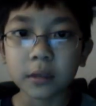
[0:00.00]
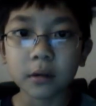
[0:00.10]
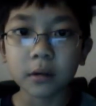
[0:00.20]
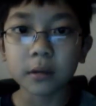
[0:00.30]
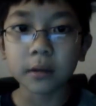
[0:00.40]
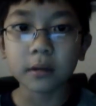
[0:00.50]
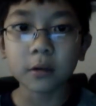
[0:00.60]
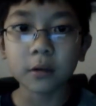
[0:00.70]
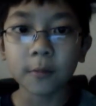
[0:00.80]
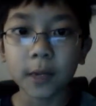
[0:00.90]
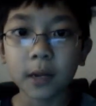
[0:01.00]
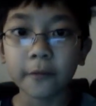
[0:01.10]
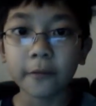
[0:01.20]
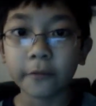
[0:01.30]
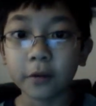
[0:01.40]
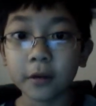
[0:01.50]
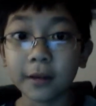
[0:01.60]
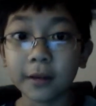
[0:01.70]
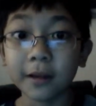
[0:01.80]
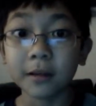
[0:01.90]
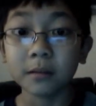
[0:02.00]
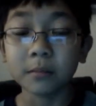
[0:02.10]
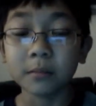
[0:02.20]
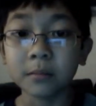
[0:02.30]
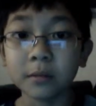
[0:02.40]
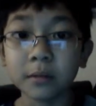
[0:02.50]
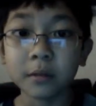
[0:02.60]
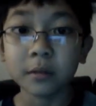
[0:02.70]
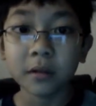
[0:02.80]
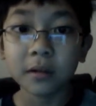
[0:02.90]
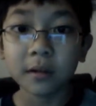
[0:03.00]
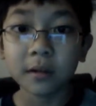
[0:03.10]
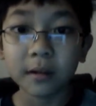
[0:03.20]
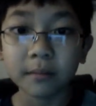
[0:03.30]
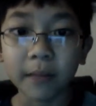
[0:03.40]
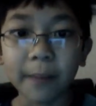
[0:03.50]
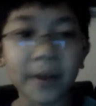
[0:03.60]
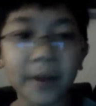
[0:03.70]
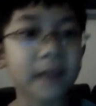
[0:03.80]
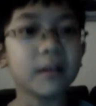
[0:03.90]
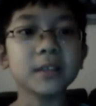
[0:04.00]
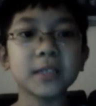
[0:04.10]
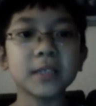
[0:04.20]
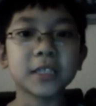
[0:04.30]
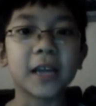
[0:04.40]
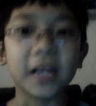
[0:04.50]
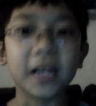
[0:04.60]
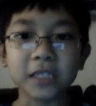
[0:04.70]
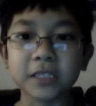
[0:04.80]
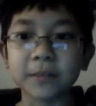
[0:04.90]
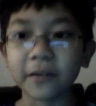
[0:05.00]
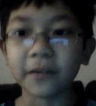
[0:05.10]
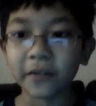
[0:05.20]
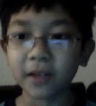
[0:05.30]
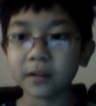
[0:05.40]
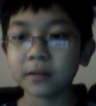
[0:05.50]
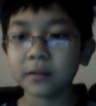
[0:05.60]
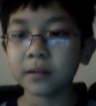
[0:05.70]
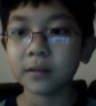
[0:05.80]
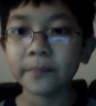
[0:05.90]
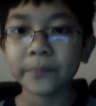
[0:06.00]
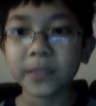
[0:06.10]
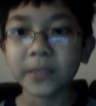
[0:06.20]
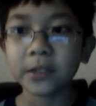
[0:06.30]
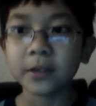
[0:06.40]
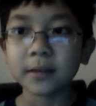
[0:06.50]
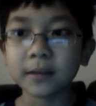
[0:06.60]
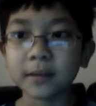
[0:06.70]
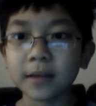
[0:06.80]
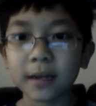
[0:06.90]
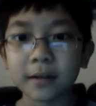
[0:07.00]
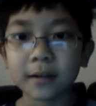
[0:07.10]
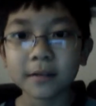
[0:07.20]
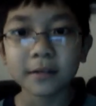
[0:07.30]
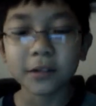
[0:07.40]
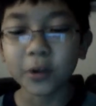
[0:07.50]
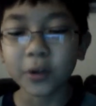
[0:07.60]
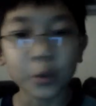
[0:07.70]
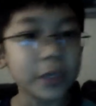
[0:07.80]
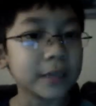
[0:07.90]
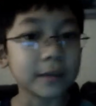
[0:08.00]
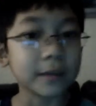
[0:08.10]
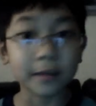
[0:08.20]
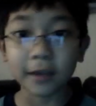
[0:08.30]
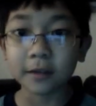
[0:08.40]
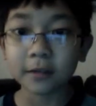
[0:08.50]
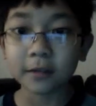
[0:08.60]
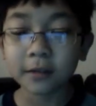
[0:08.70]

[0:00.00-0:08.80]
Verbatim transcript: There's like so many free games. My background just changed in my face. Did you just see that? No, you didn't see that.